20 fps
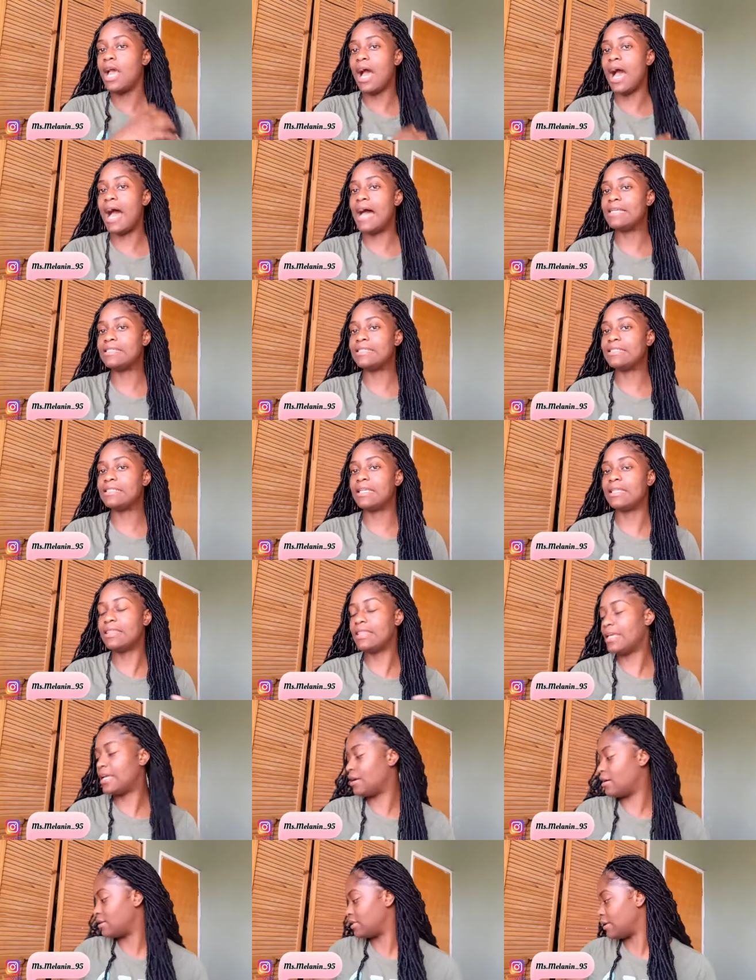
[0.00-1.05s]
As the
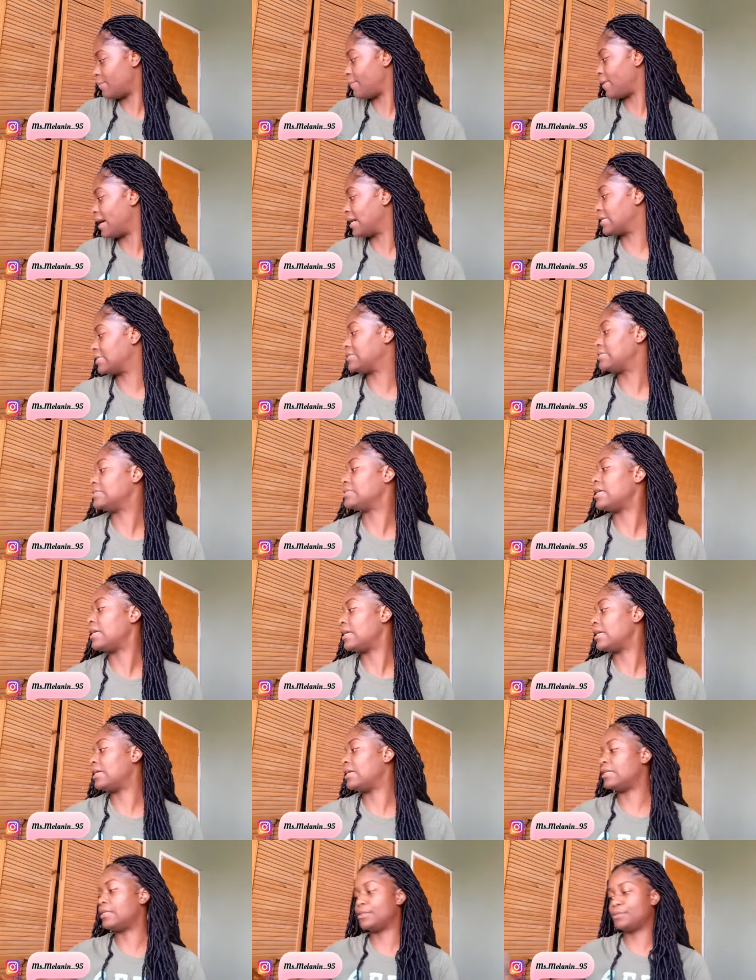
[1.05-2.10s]
thing on the bag
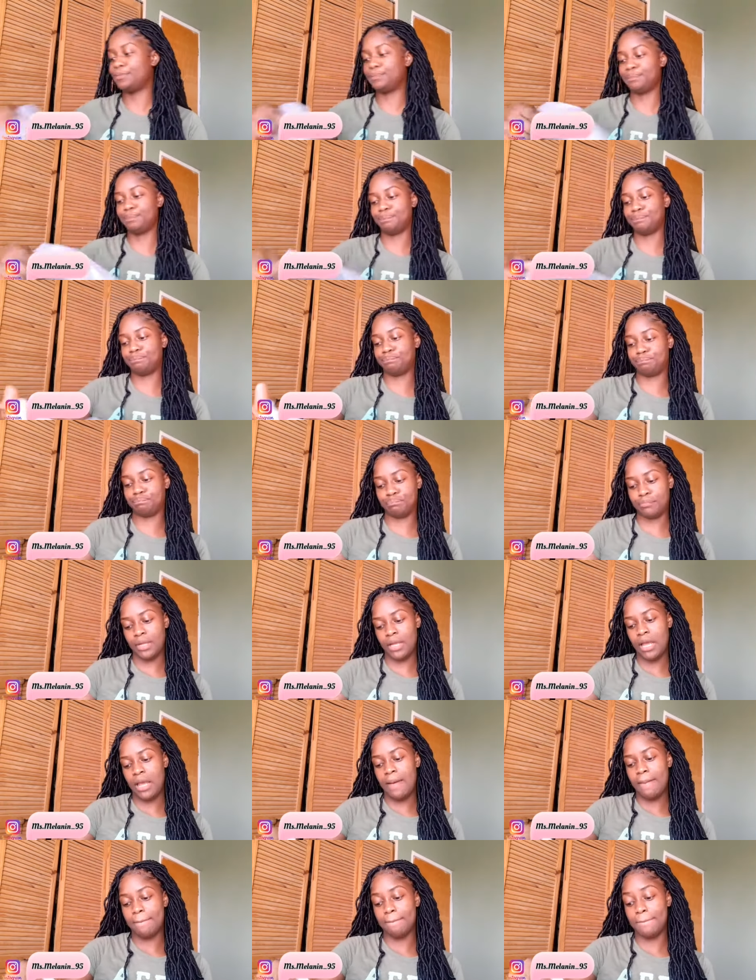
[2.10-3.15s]
said,
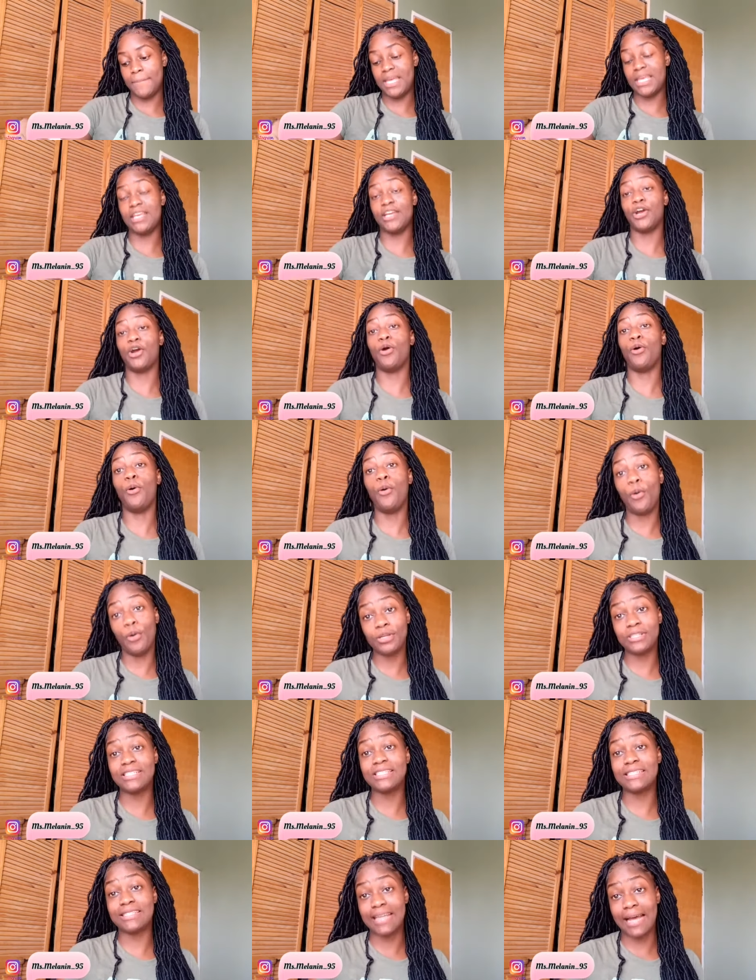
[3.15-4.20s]
be your own
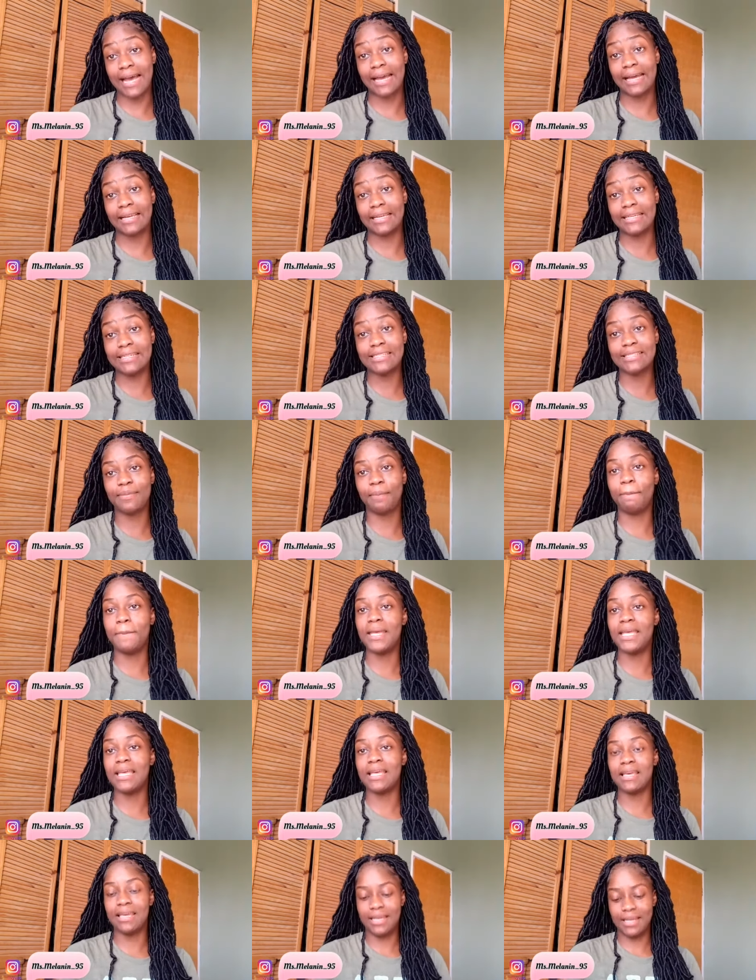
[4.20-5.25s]
stylist,
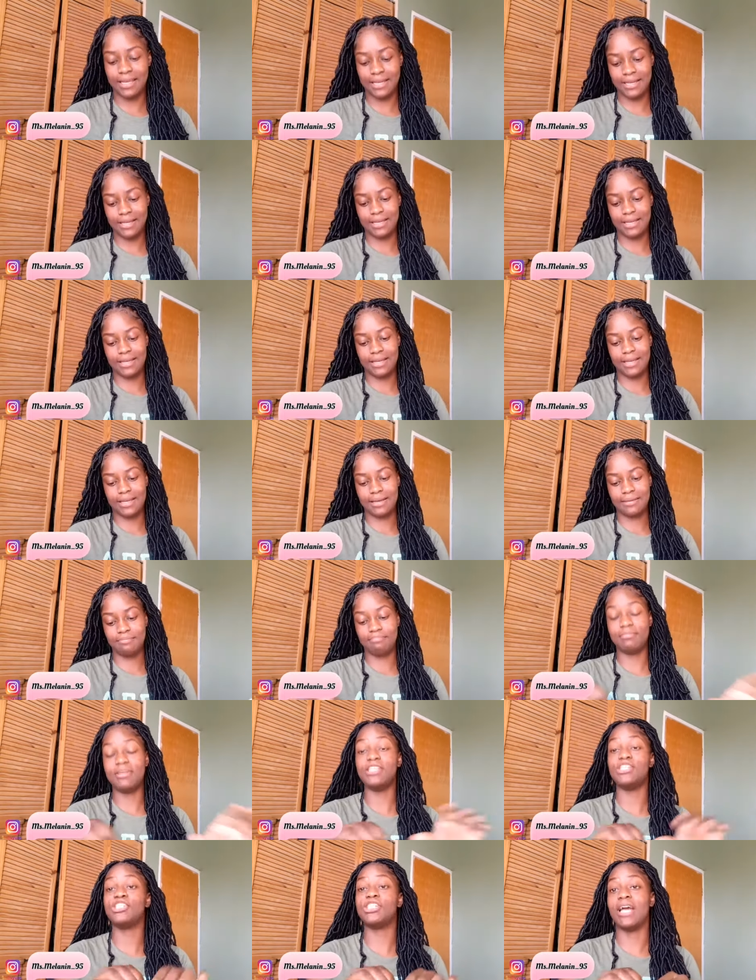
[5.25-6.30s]
be
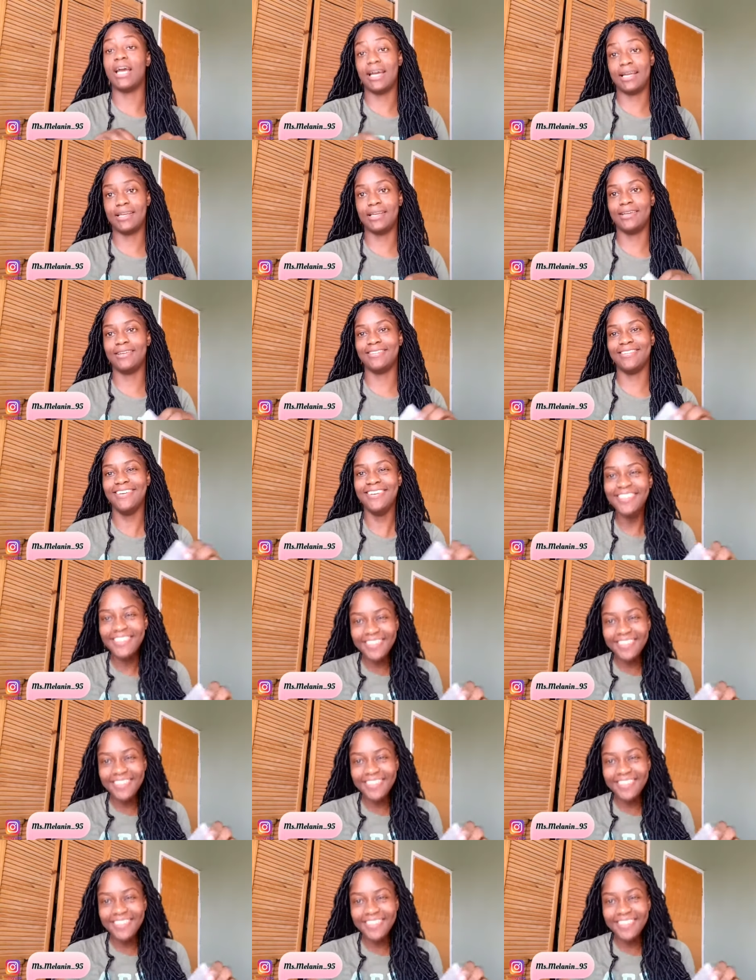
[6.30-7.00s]
shining.